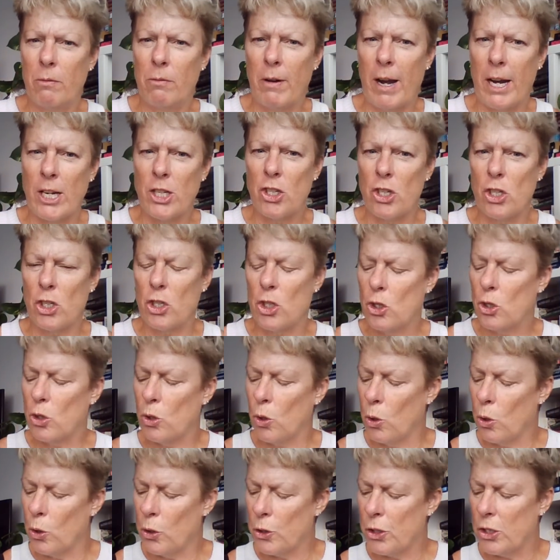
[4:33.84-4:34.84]
Russia
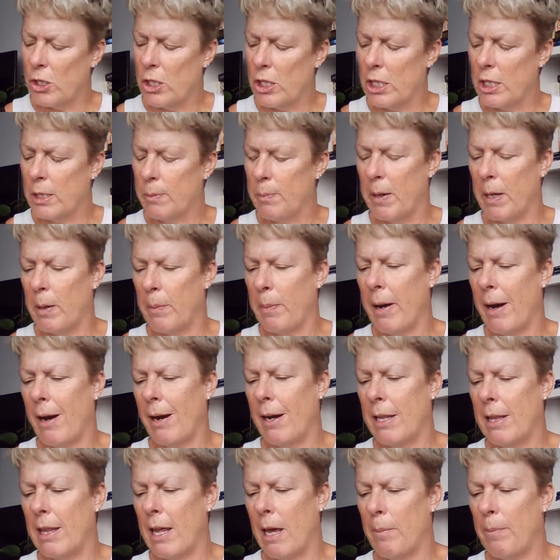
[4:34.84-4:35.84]
sources, but
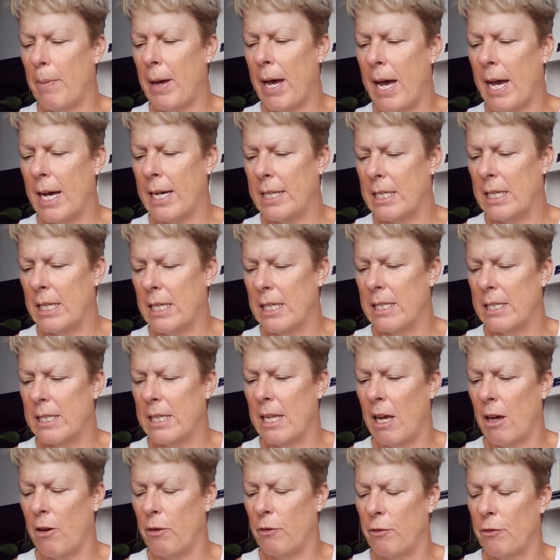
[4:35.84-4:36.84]
apparently that party
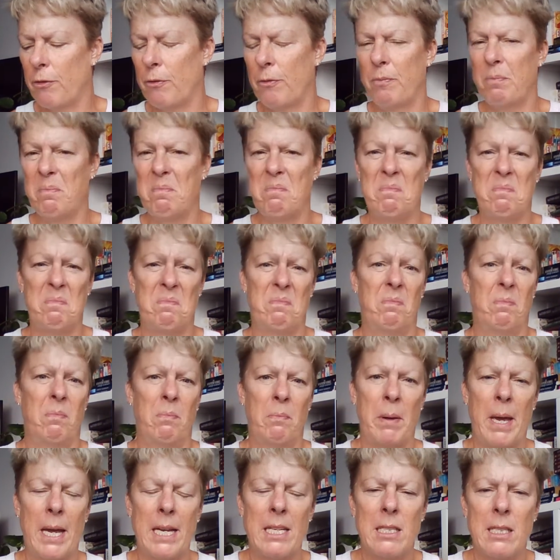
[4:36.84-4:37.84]
itself
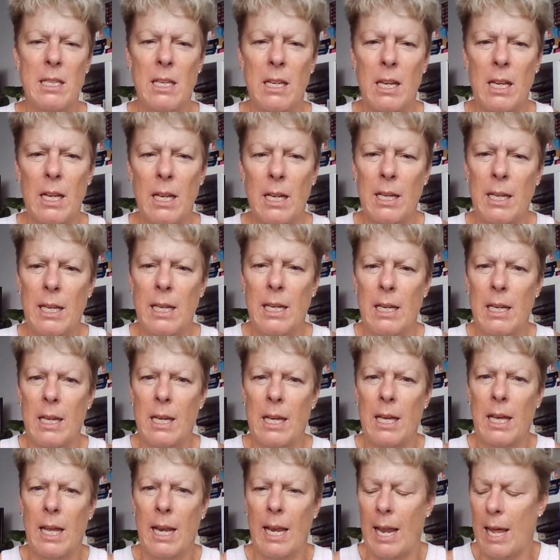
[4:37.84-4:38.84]
basically
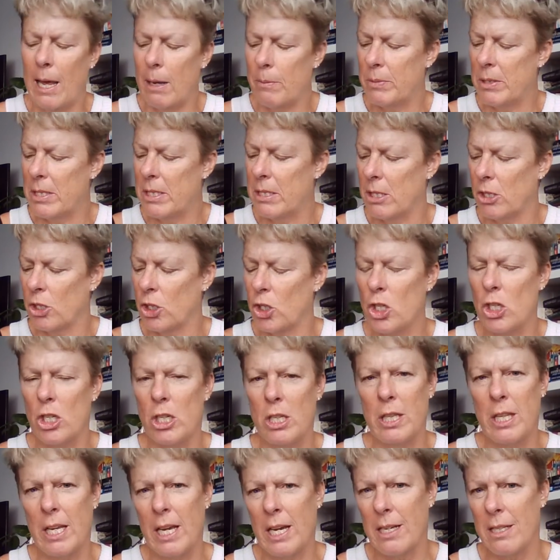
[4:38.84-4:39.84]
collapsed in
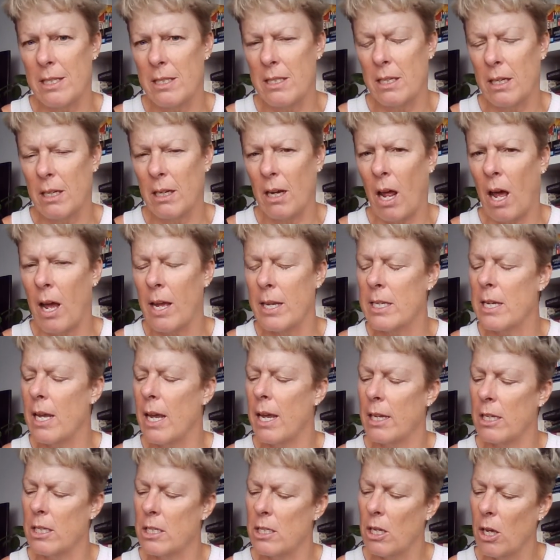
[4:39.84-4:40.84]
two thousand
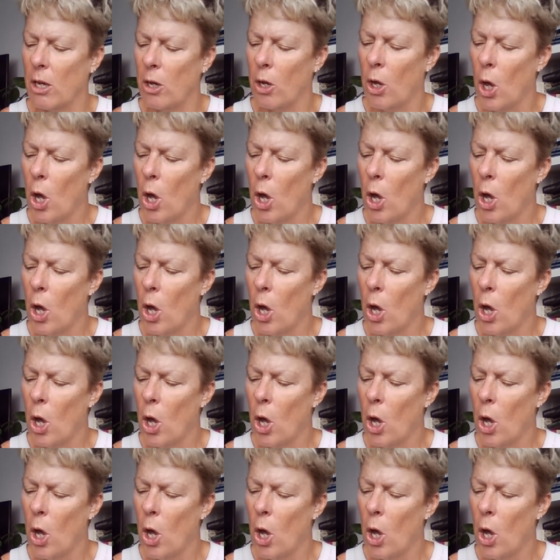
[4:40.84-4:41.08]
nineteen, so